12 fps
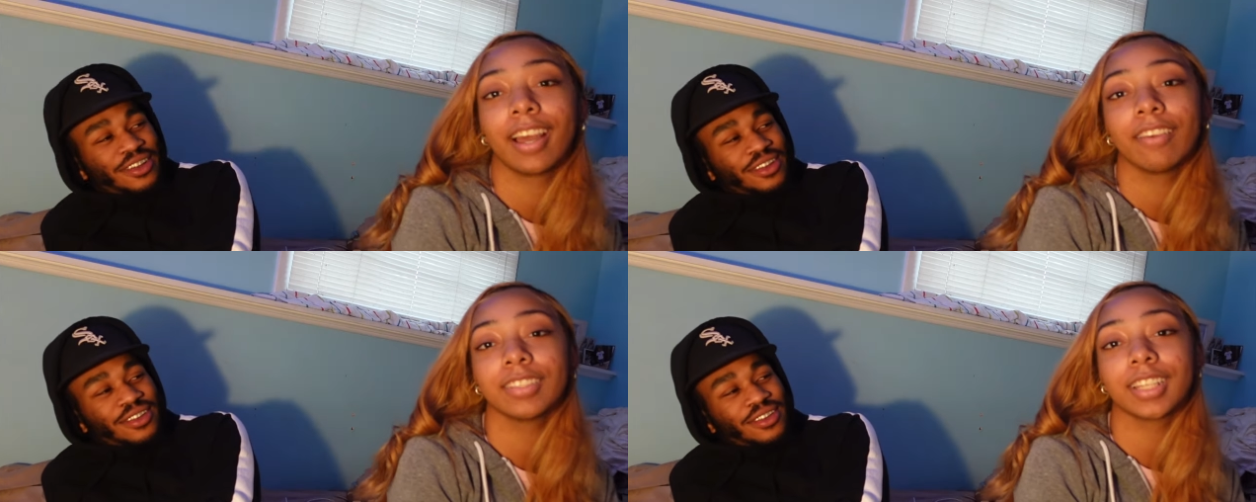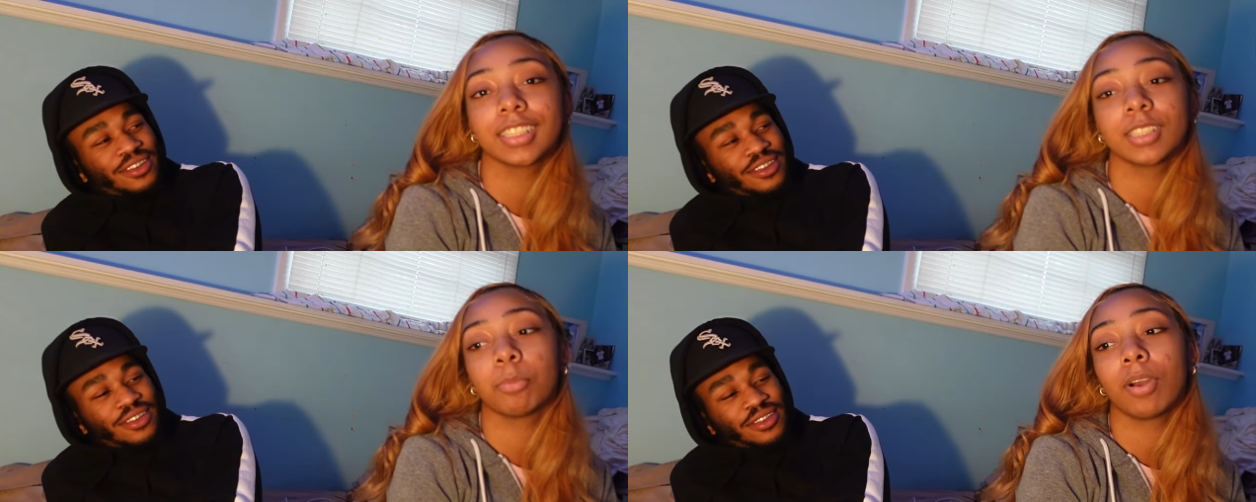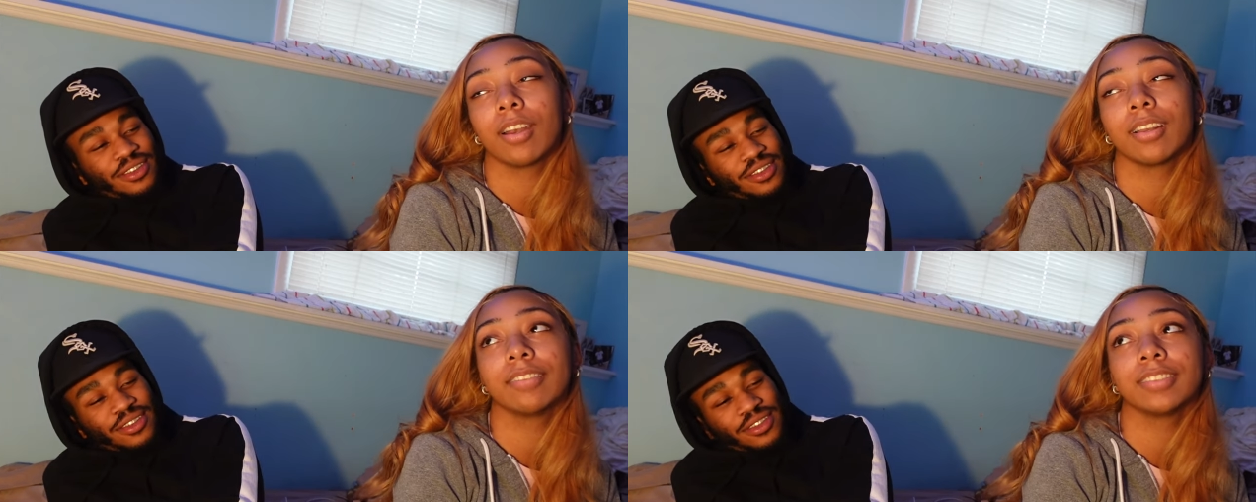Speaker 1: I feel like it's a
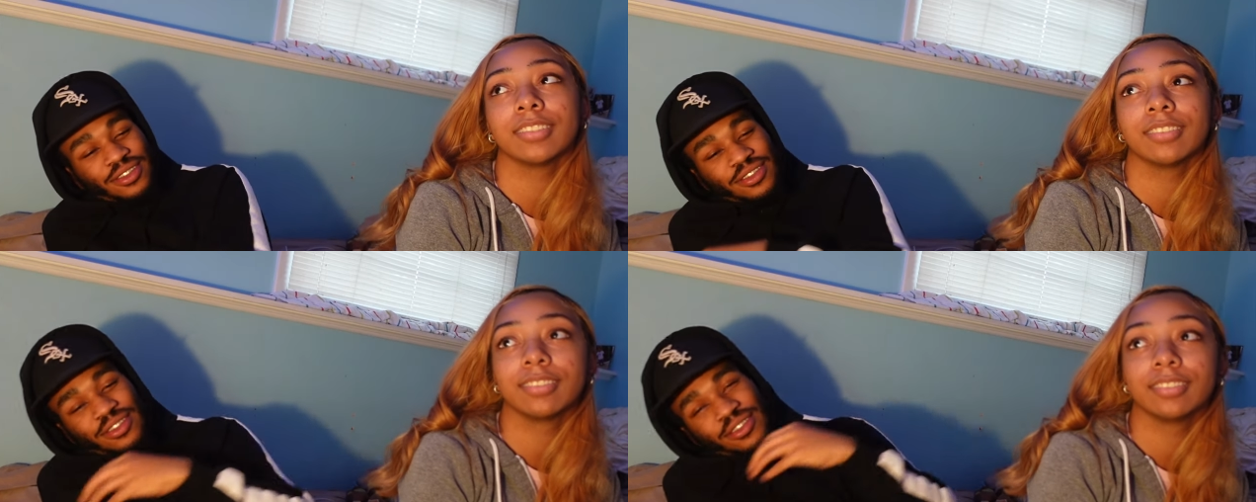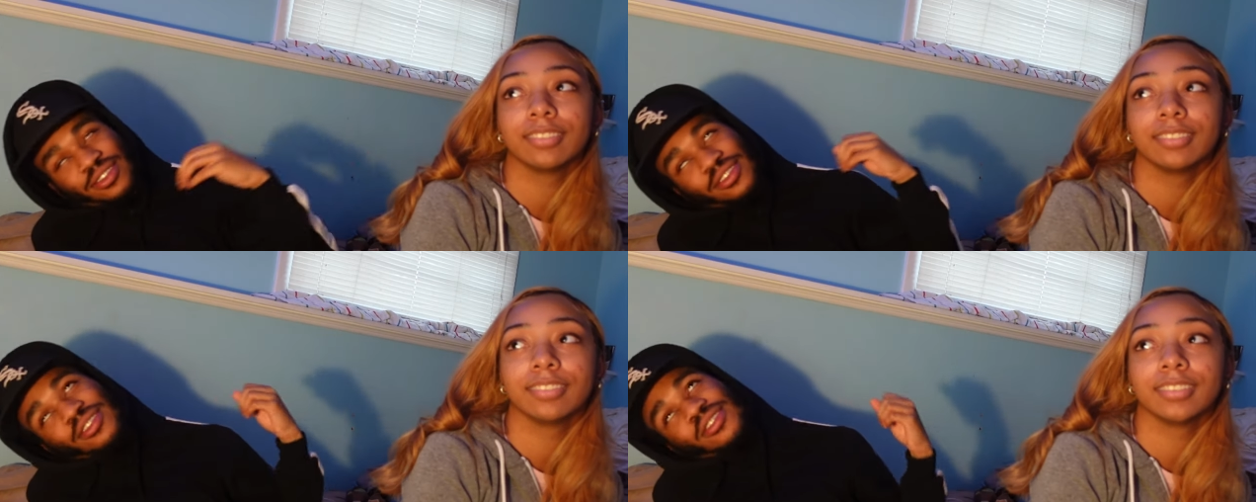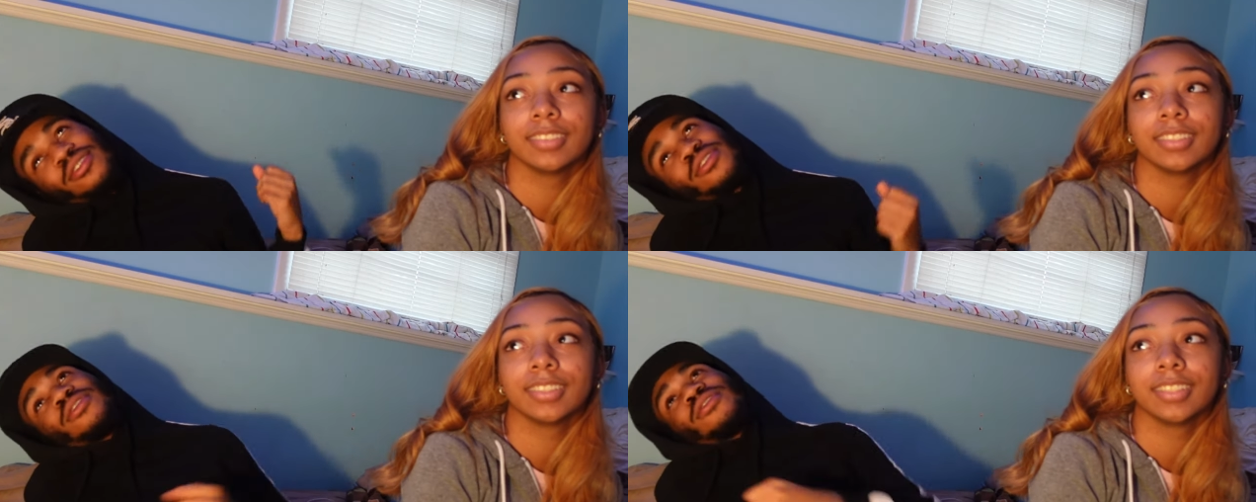part of it.
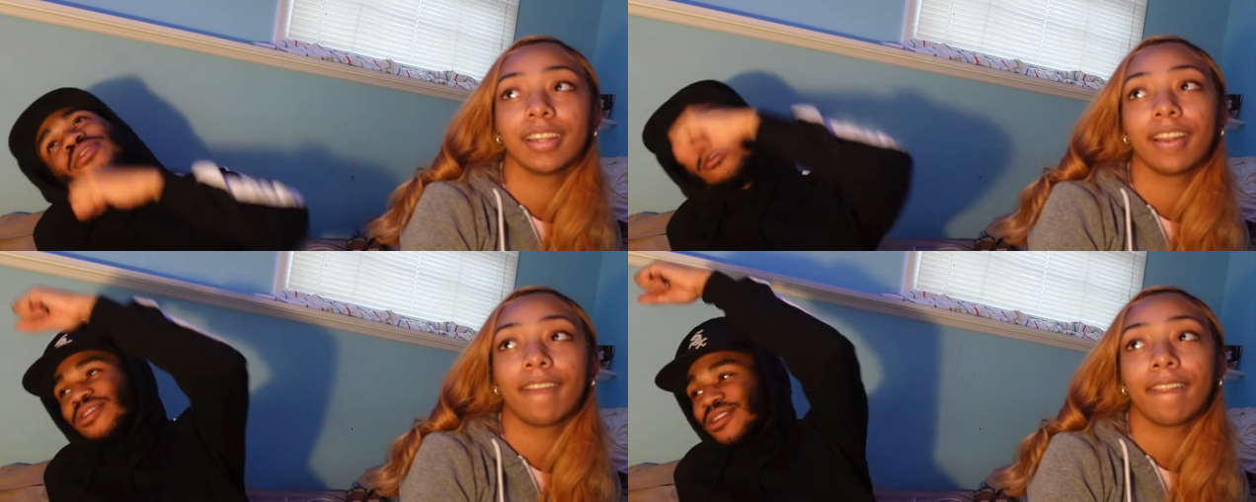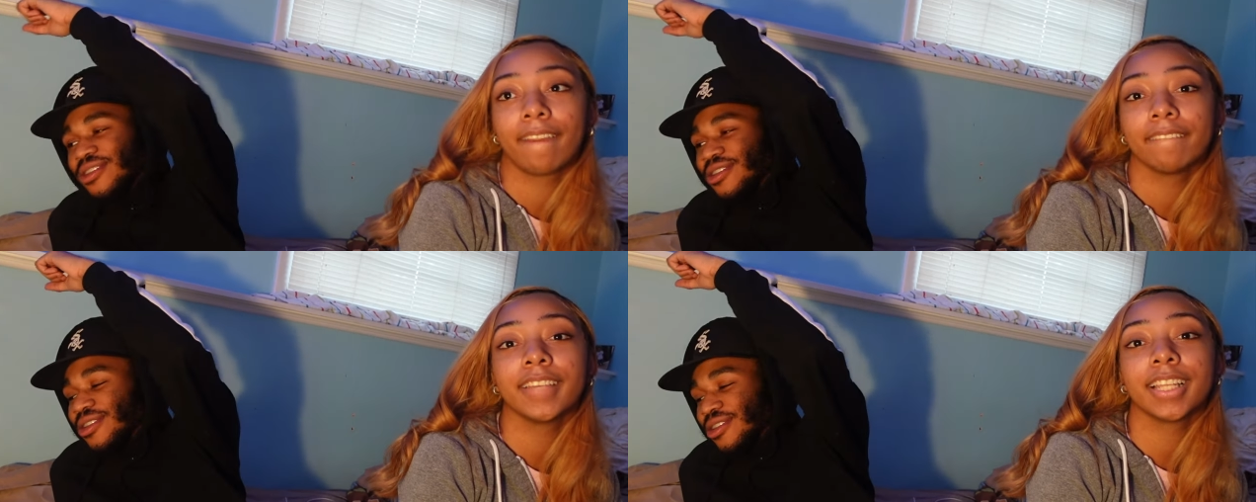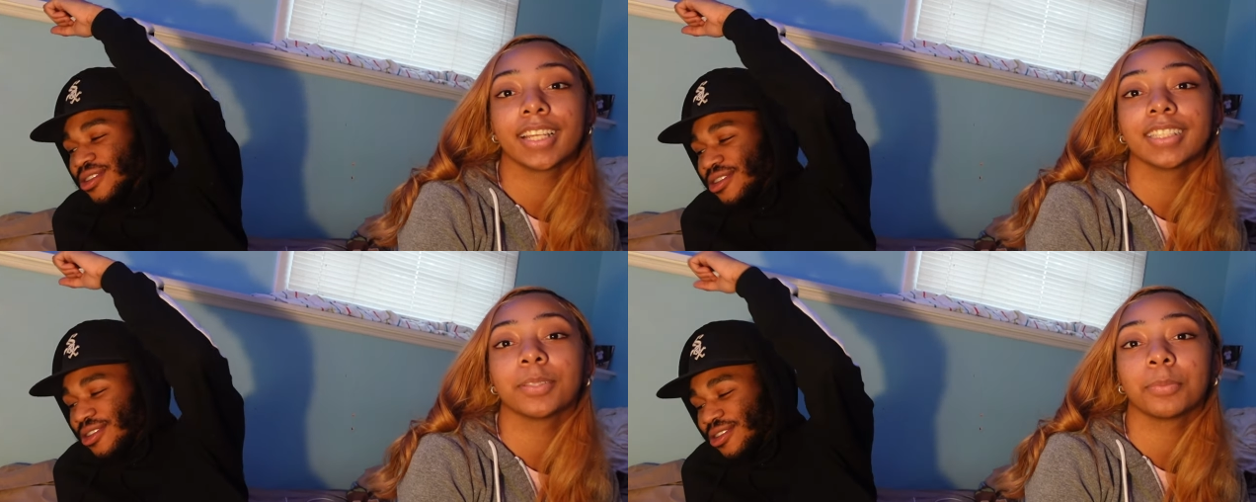Yes, sir. I feel
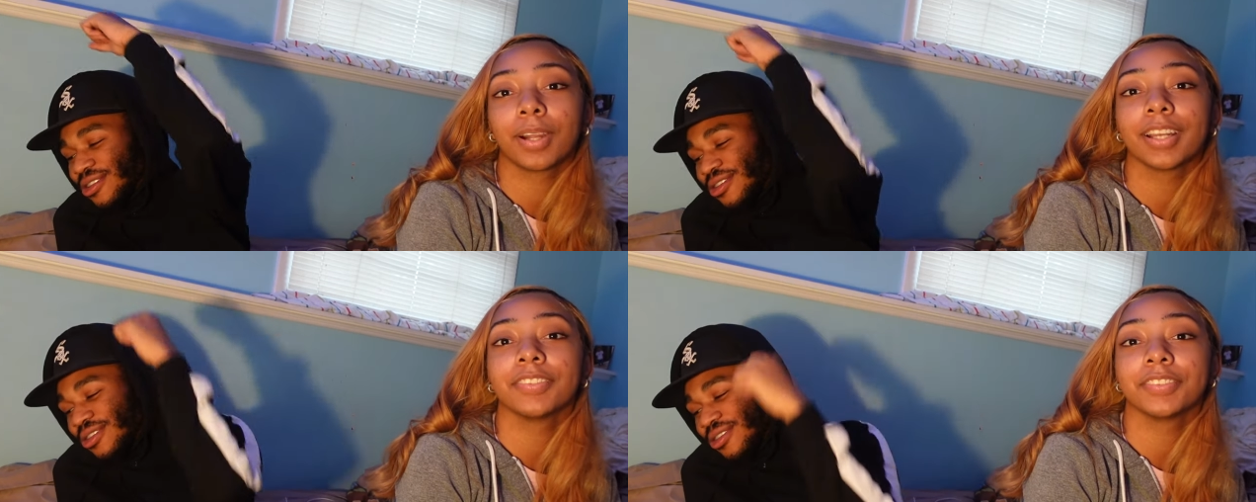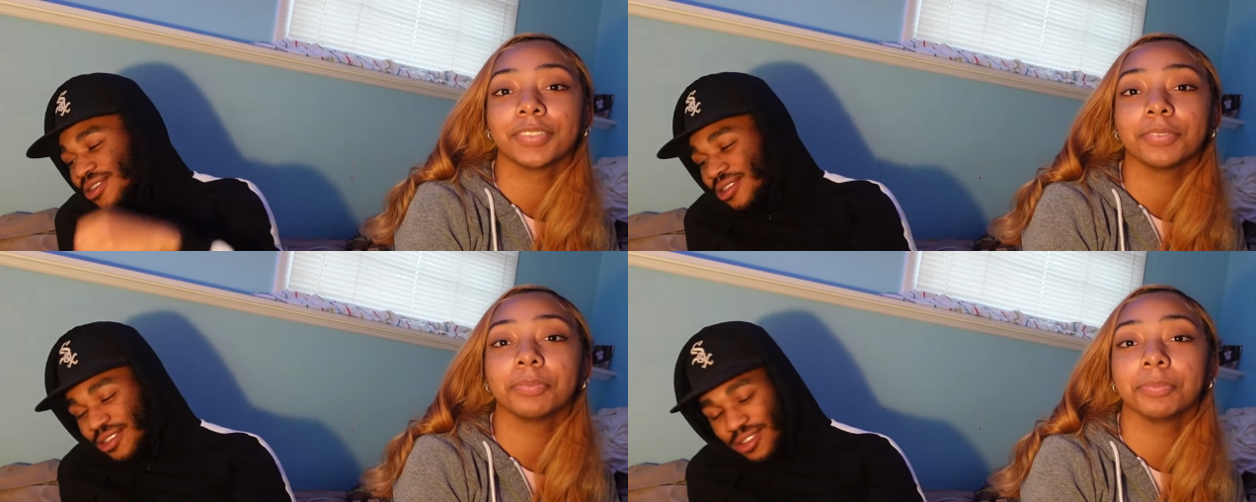like it's a part of it.